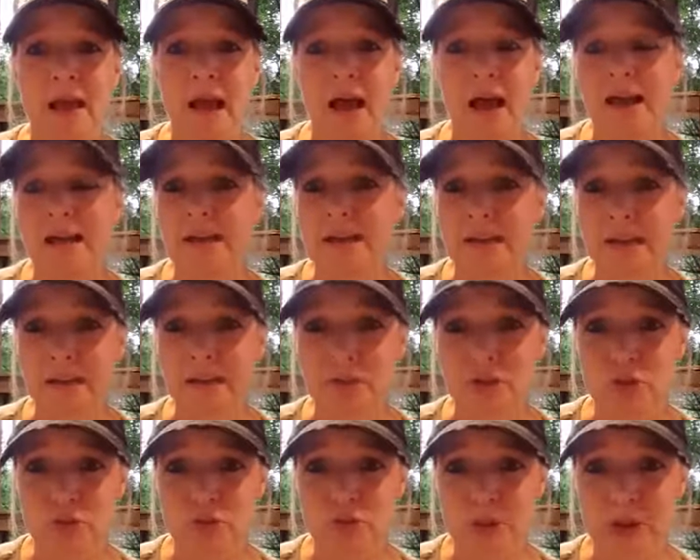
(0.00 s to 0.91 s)
didn't have a
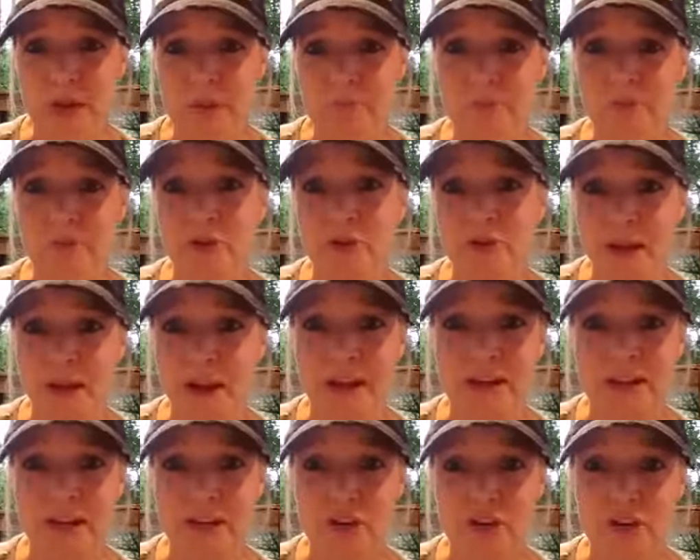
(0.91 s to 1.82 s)
dream for
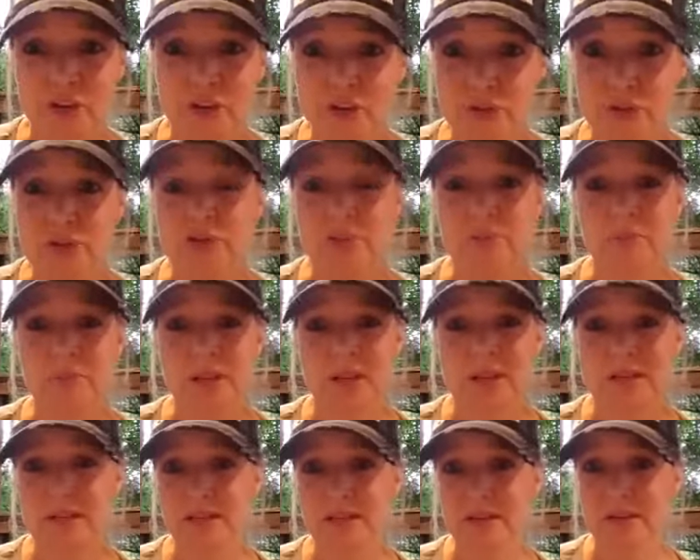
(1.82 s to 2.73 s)
9 years
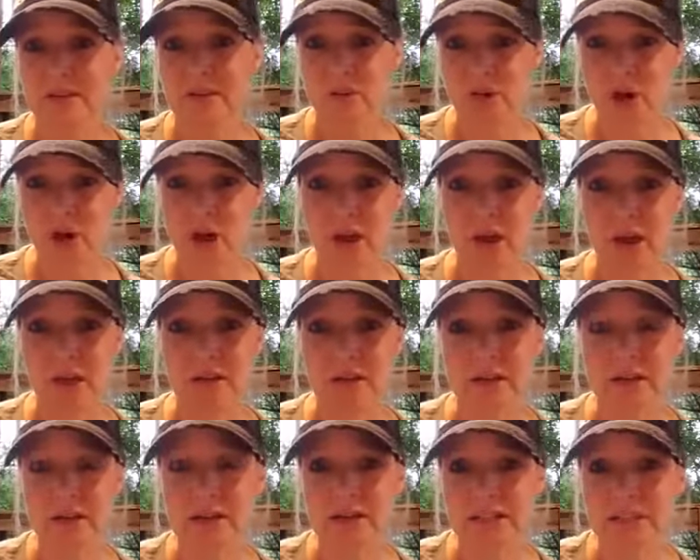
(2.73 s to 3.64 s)
because I never got
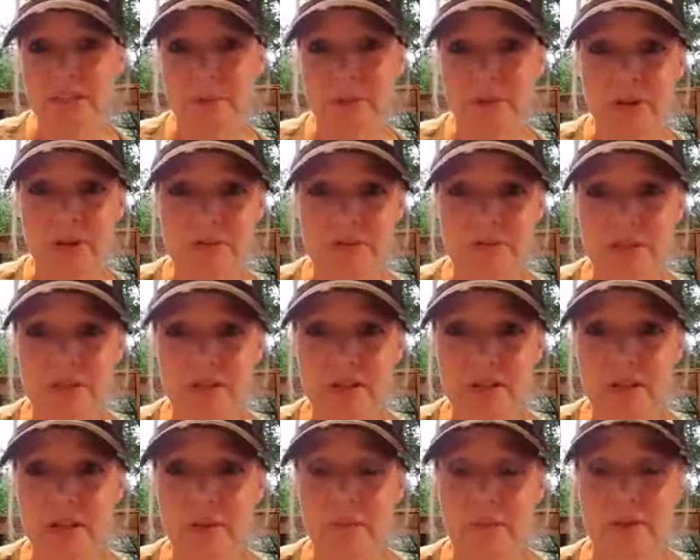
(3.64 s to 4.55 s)
a deep enough
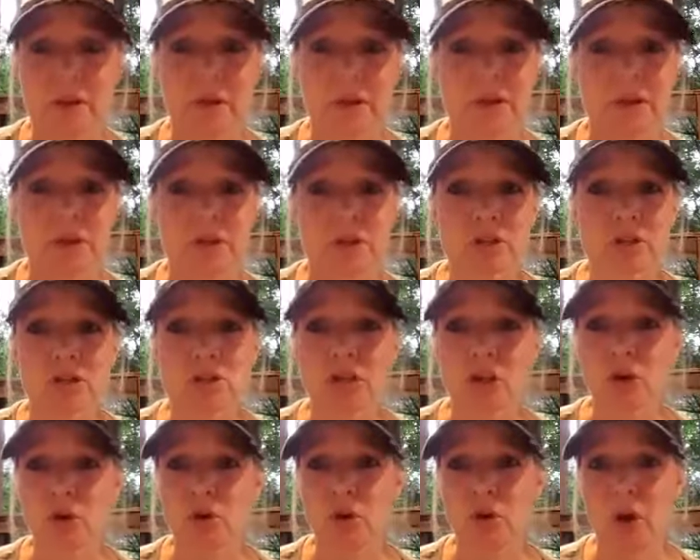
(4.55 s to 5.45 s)
sleep.
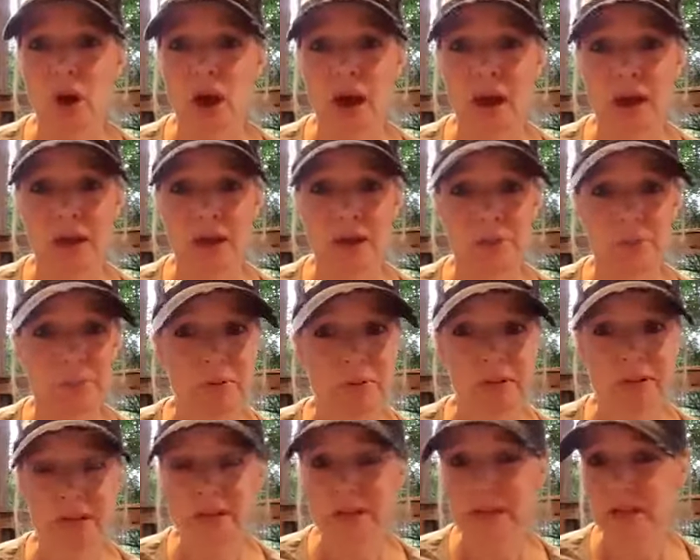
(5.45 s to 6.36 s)
So I
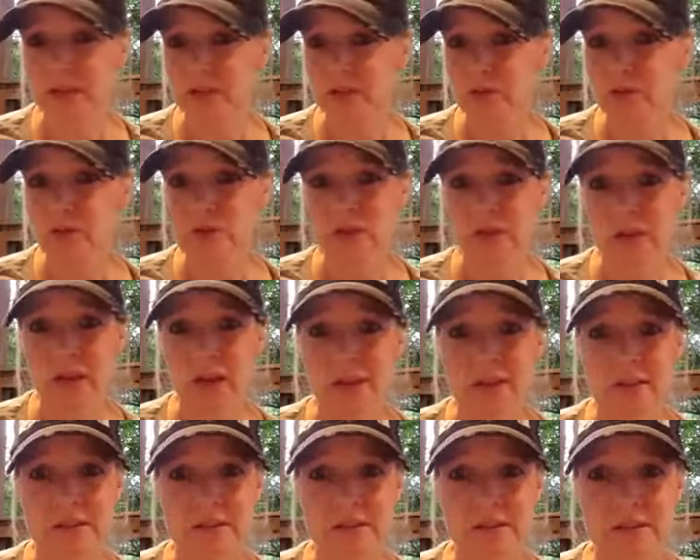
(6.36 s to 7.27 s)
completely
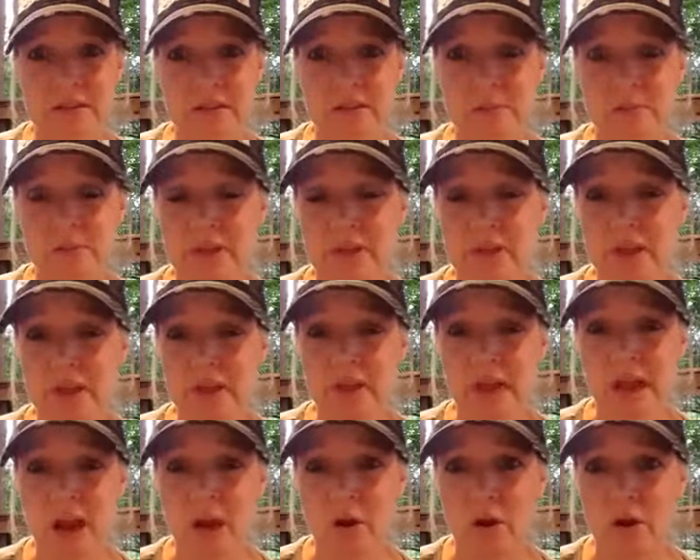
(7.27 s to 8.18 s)
understand the sleep thing
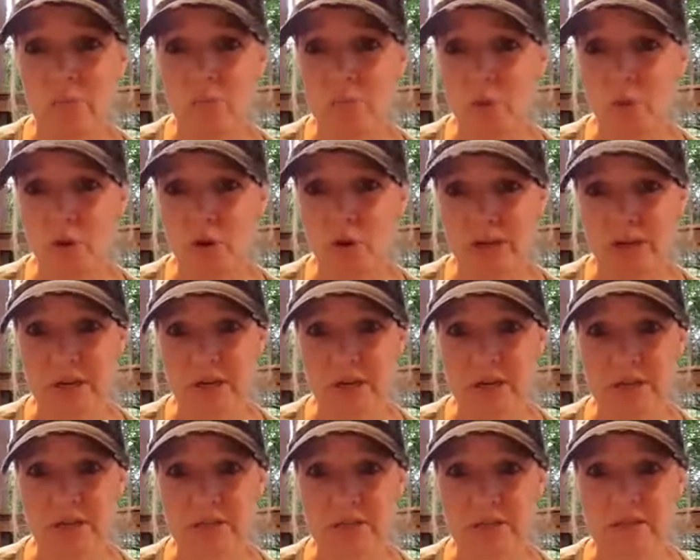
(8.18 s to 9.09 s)
and how important it
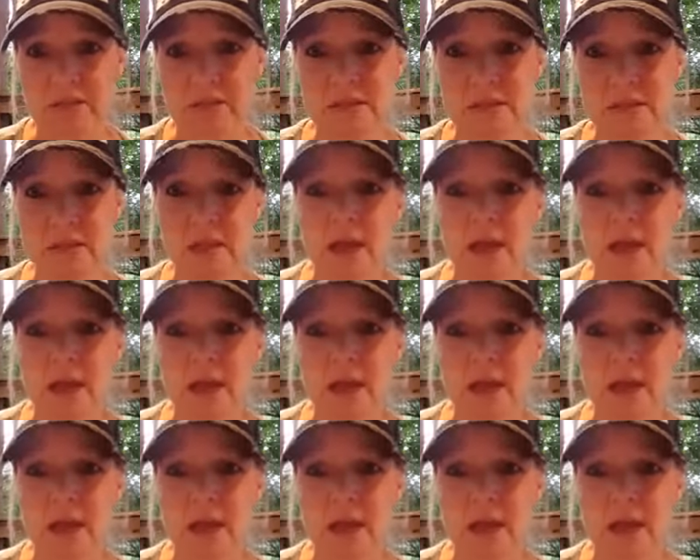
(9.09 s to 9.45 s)
is.